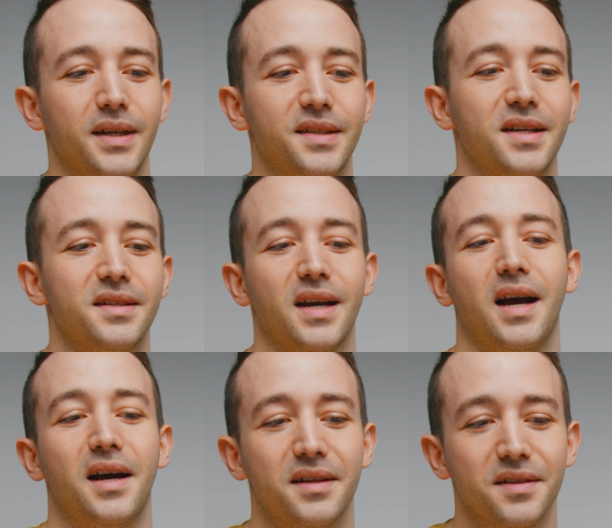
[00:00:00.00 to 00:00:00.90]
He says
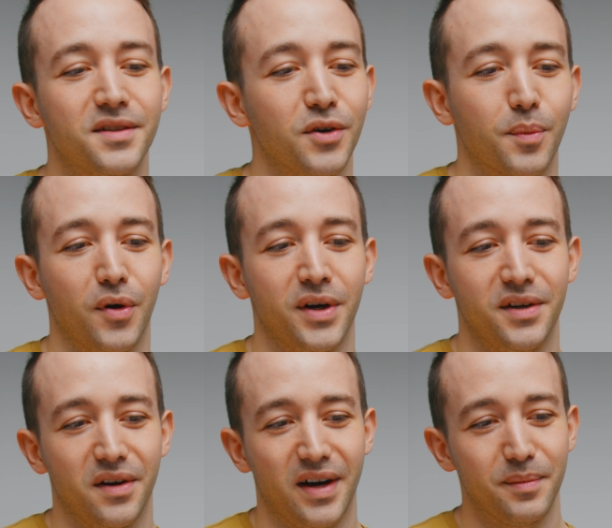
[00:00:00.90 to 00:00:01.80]
at 0.9
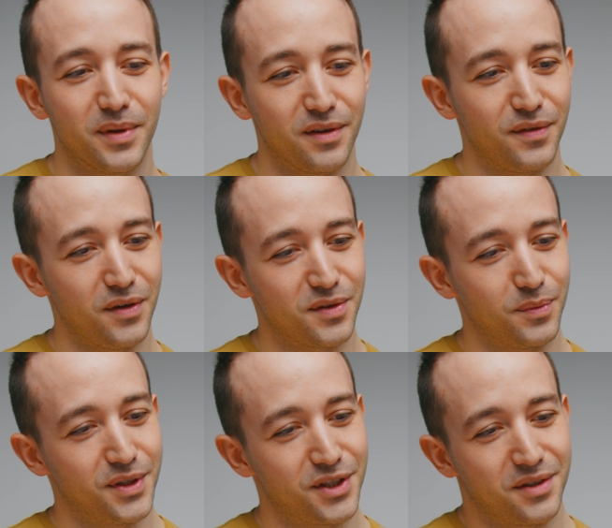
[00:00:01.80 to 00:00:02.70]
millivolts,
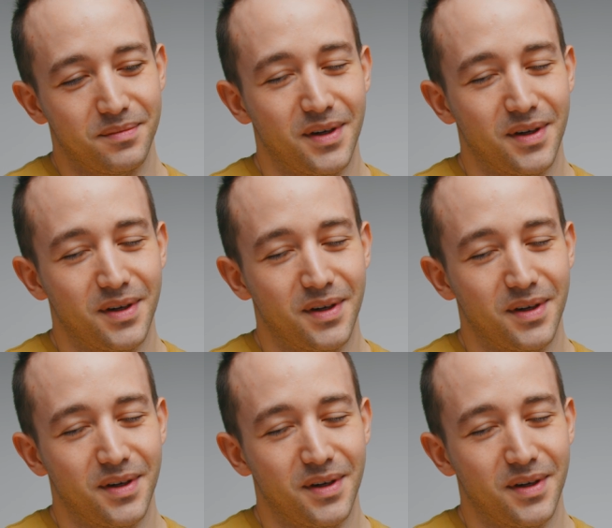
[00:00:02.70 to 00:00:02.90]
which,